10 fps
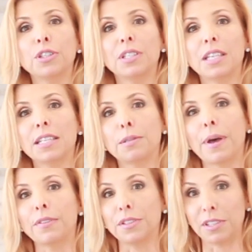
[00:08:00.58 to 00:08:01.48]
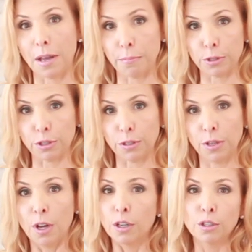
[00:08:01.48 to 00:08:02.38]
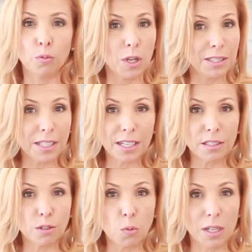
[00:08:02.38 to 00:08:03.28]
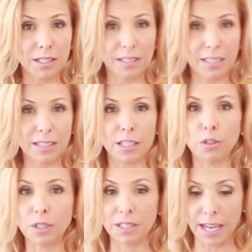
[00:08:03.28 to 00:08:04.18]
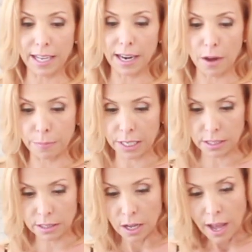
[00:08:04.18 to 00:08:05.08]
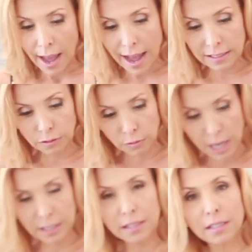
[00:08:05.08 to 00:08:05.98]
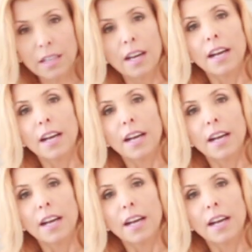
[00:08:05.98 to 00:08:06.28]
as it is about the temperature. So once it gets to 160, you can take it out because as it rests,